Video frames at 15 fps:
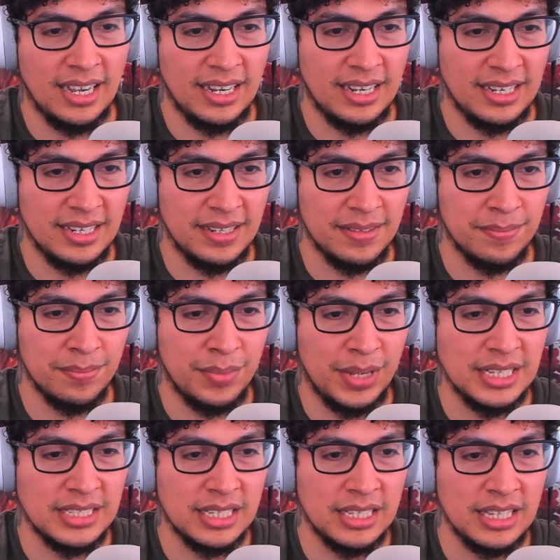Uh,
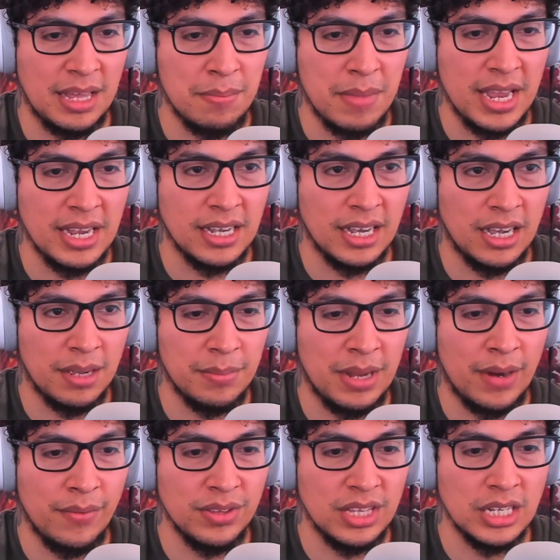basically, they make up
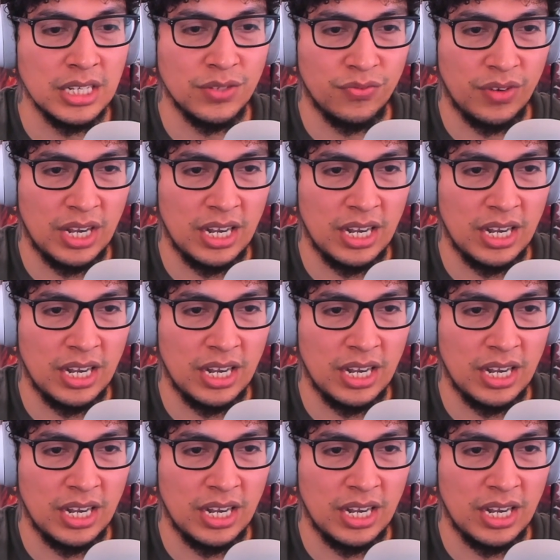everything's